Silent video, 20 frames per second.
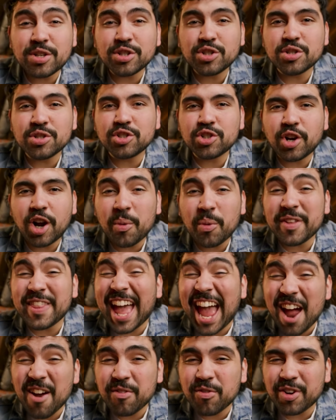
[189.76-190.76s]
make sure to
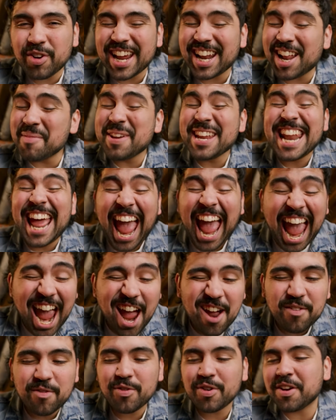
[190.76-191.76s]
interact with every, and I mean
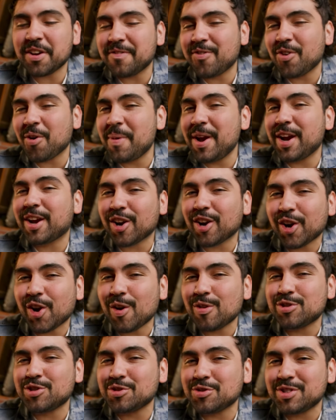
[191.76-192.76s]
every
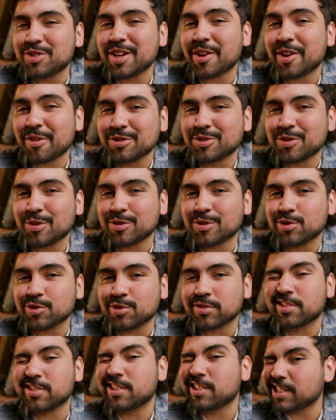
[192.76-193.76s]
filmmaker coach you see on your
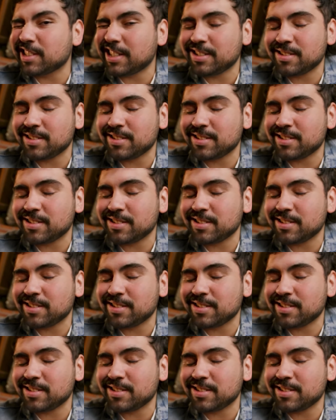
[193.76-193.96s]
socials.